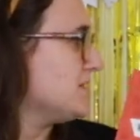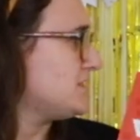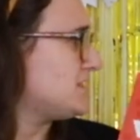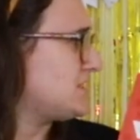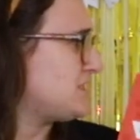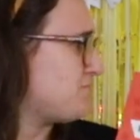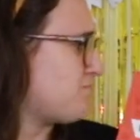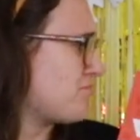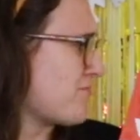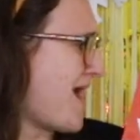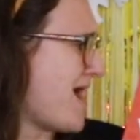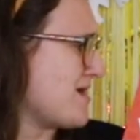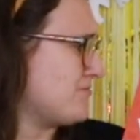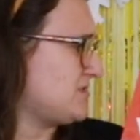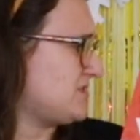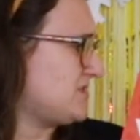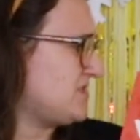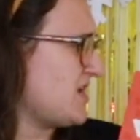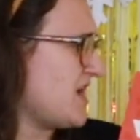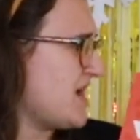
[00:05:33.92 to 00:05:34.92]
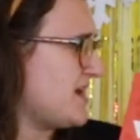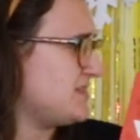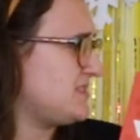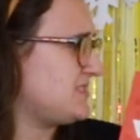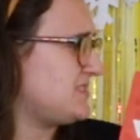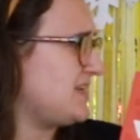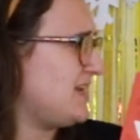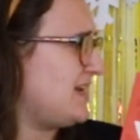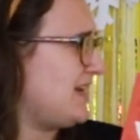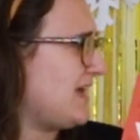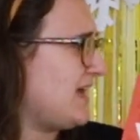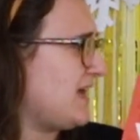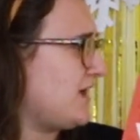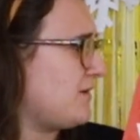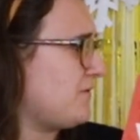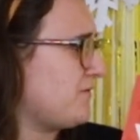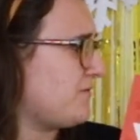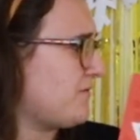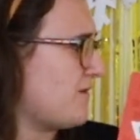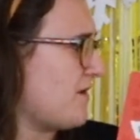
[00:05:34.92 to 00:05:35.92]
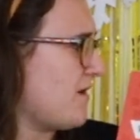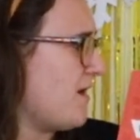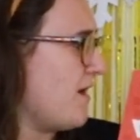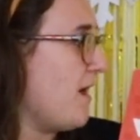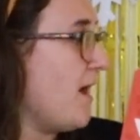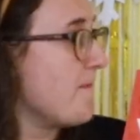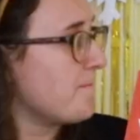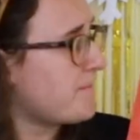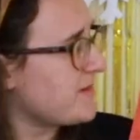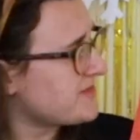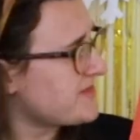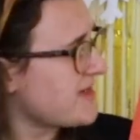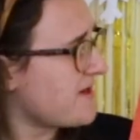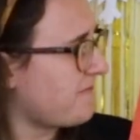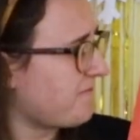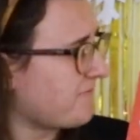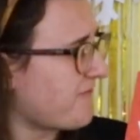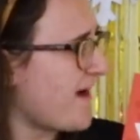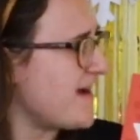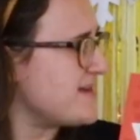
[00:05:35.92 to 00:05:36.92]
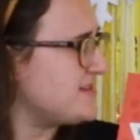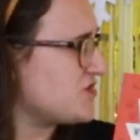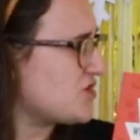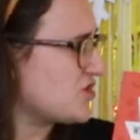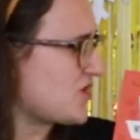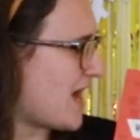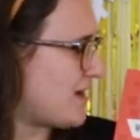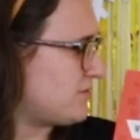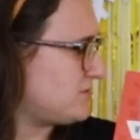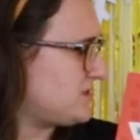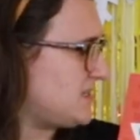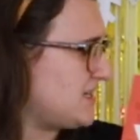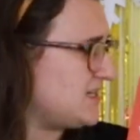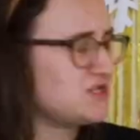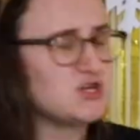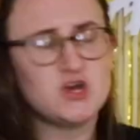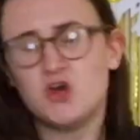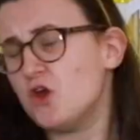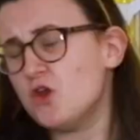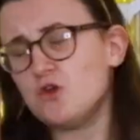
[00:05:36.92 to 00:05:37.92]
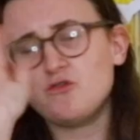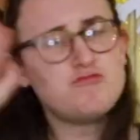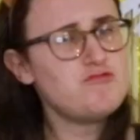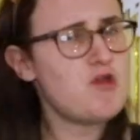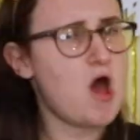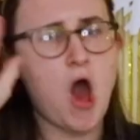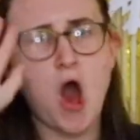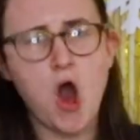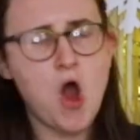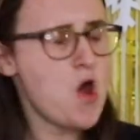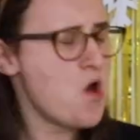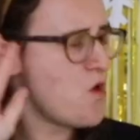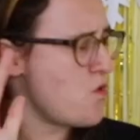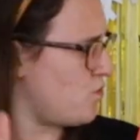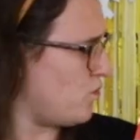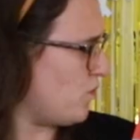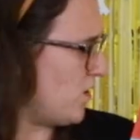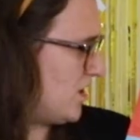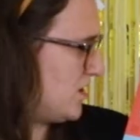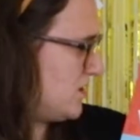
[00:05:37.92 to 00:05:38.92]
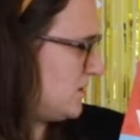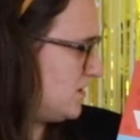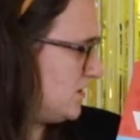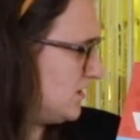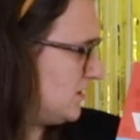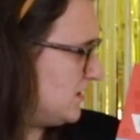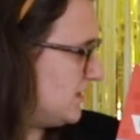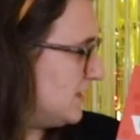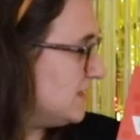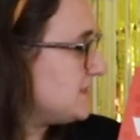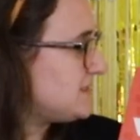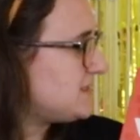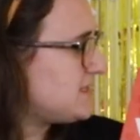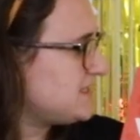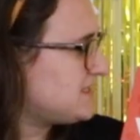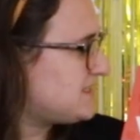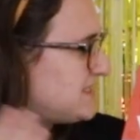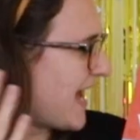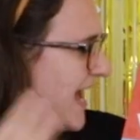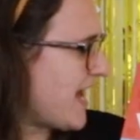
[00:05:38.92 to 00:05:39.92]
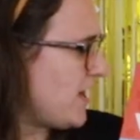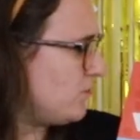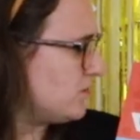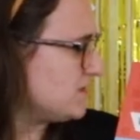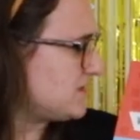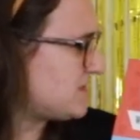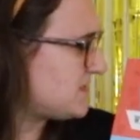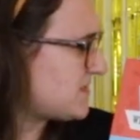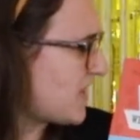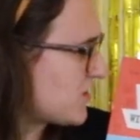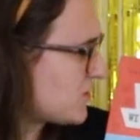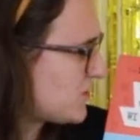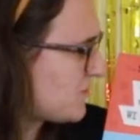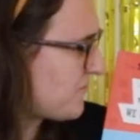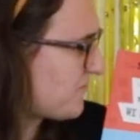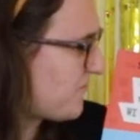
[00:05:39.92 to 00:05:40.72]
Sprouts turned to leave, but their friends shouted, No! Today was such